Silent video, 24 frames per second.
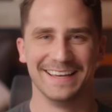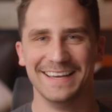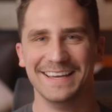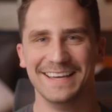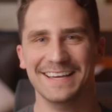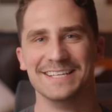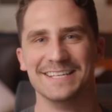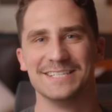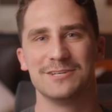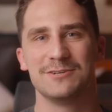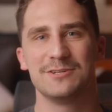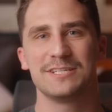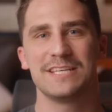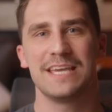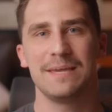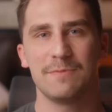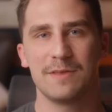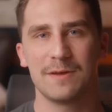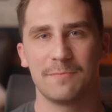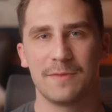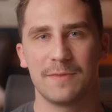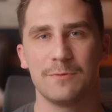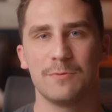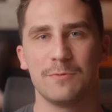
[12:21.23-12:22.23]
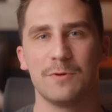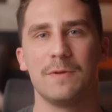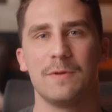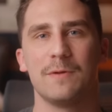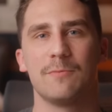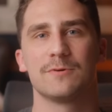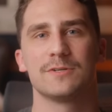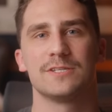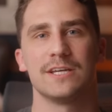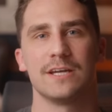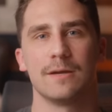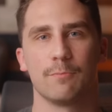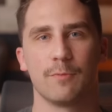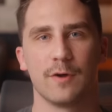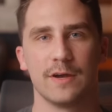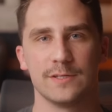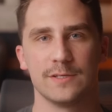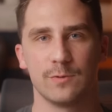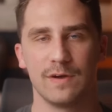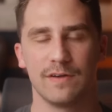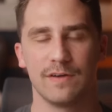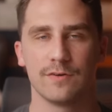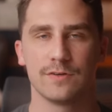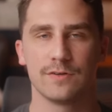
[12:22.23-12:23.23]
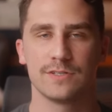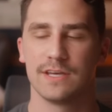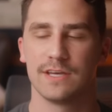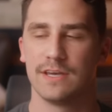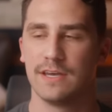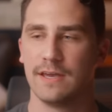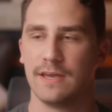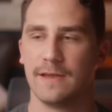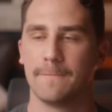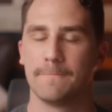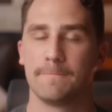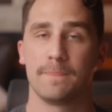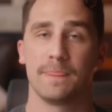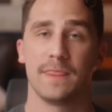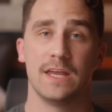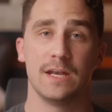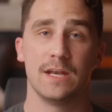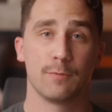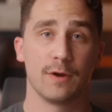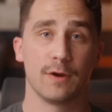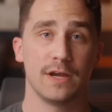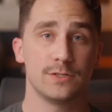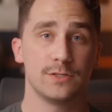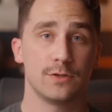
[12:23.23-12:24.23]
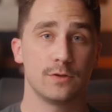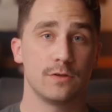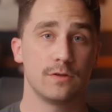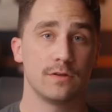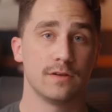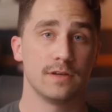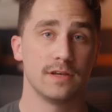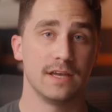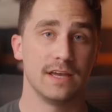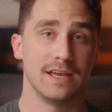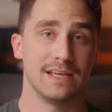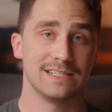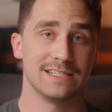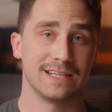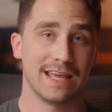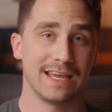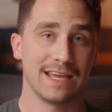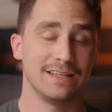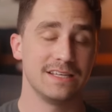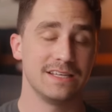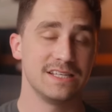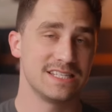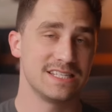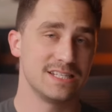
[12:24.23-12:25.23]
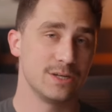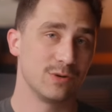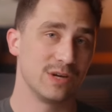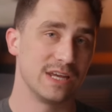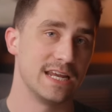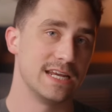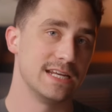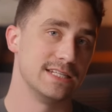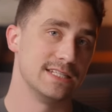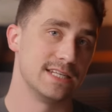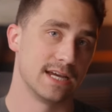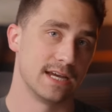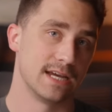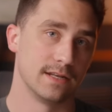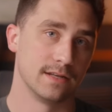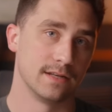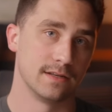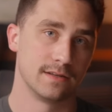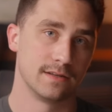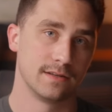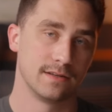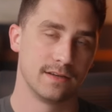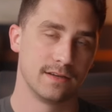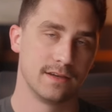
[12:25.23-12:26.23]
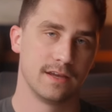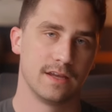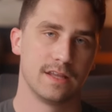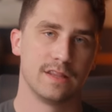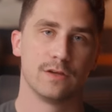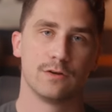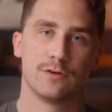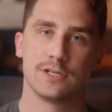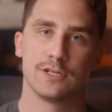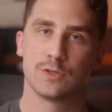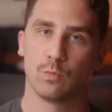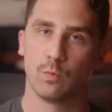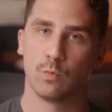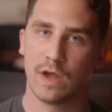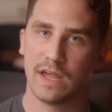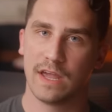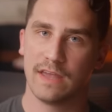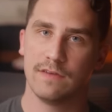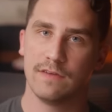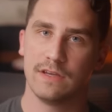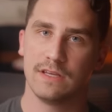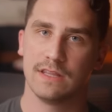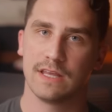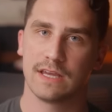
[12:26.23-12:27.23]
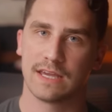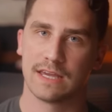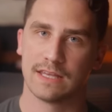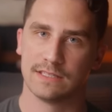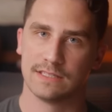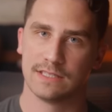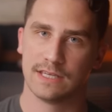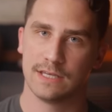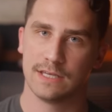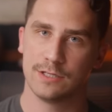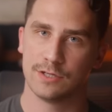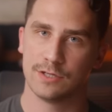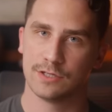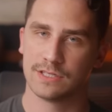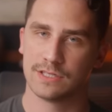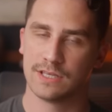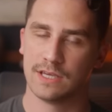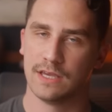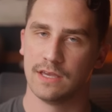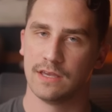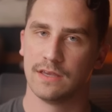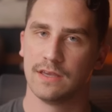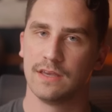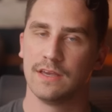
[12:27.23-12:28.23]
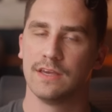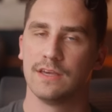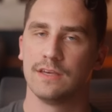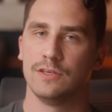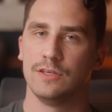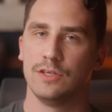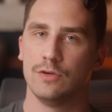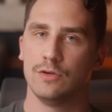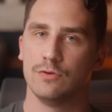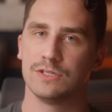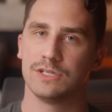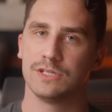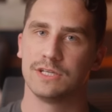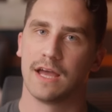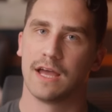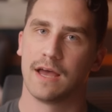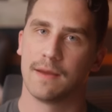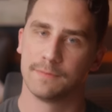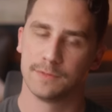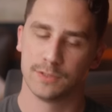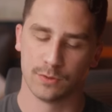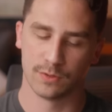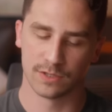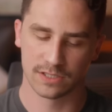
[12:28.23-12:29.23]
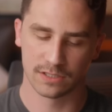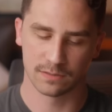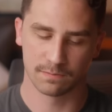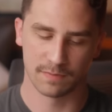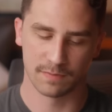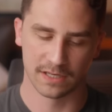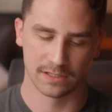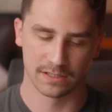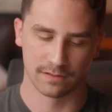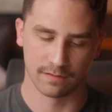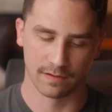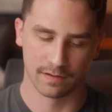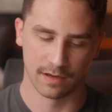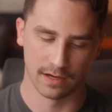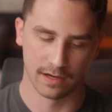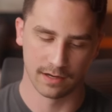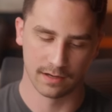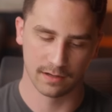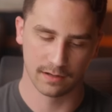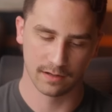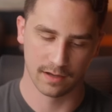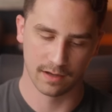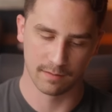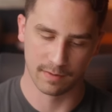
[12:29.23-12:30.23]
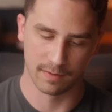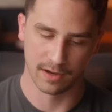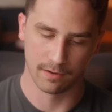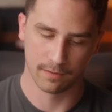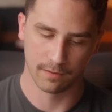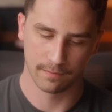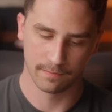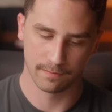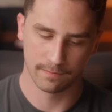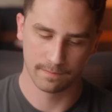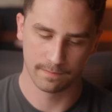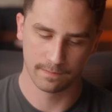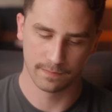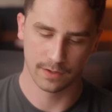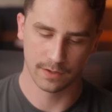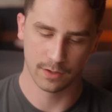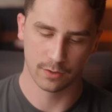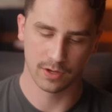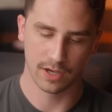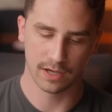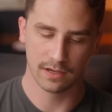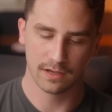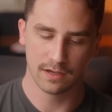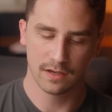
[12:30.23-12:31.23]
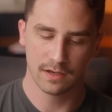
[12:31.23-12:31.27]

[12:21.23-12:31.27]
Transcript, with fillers: so just keep that in mind when people are saying appraisal waivers. An appraisal is likely still getting done. They're just waiving the contingency, usually up to a specified amount. Okay.